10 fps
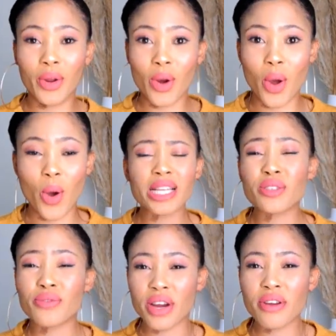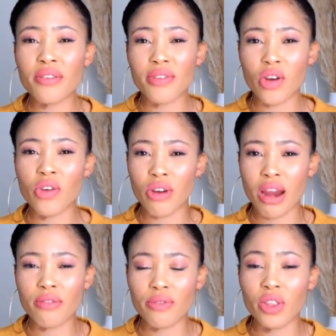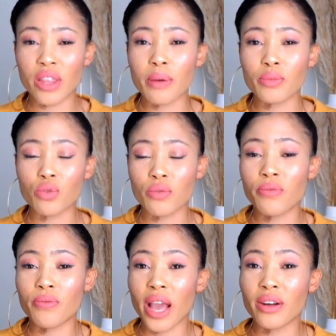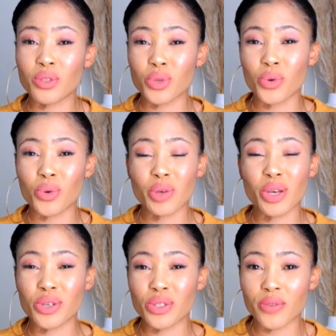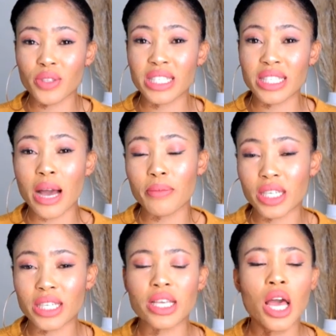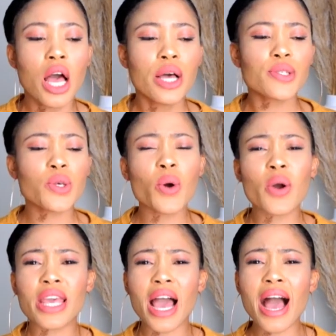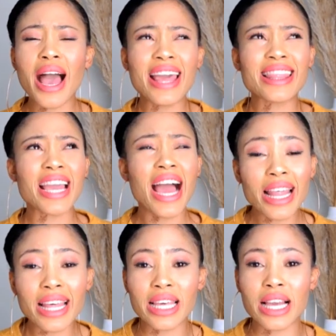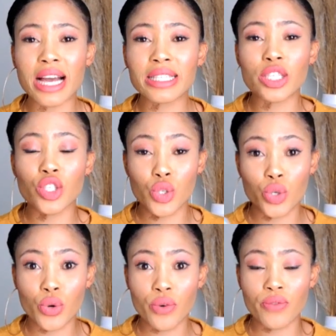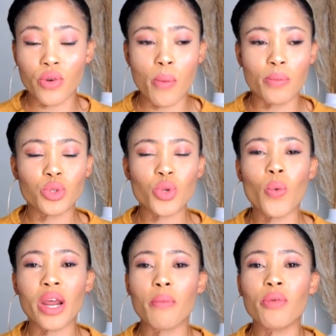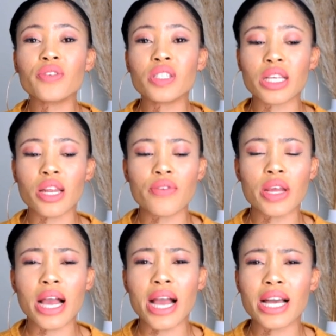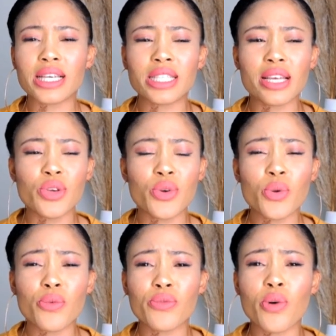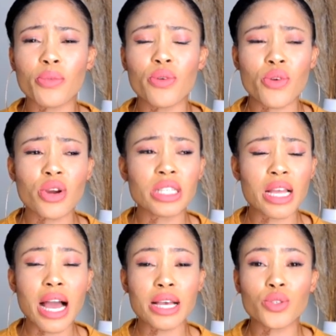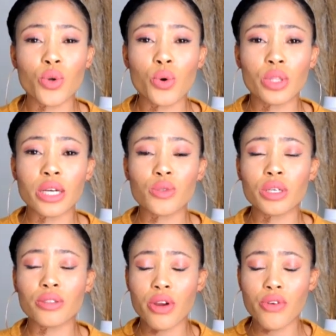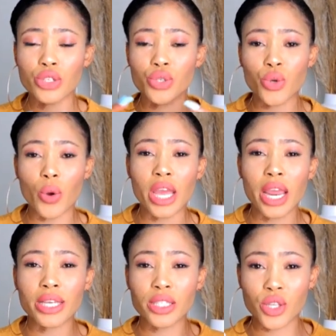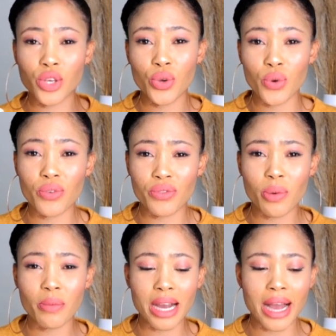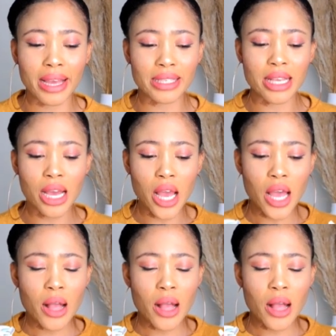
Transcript: I don't know, but it's very, very rare for them to fail school because of the subject. So yeah, and the other thing, guys, is uniform. So when I moved to South Africa, guys, the uniform, the first thing I saw that was very shocking, it's the uniform, guys.